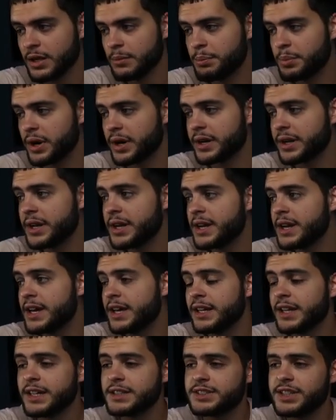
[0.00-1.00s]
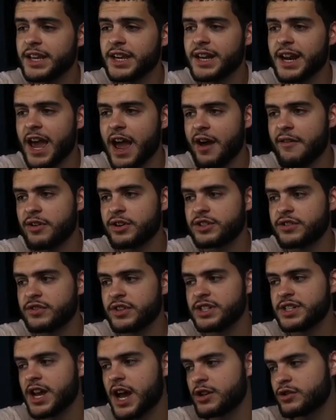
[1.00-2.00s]
But let's take an average of
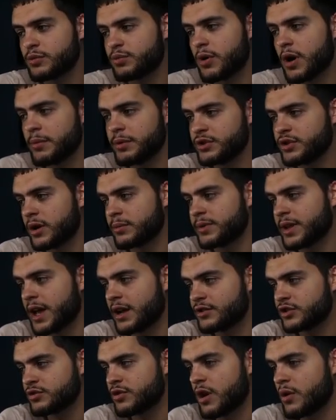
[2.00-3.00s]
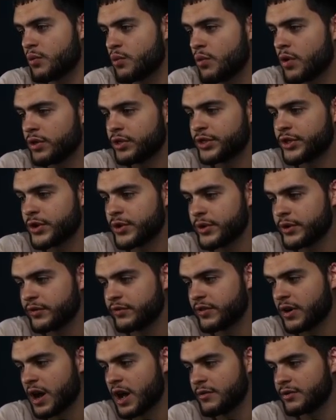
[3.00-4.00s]
these guys will probably drop down to around
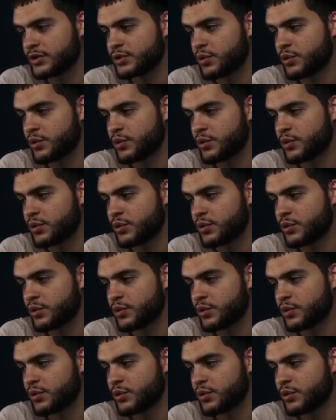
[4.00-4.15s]
135 is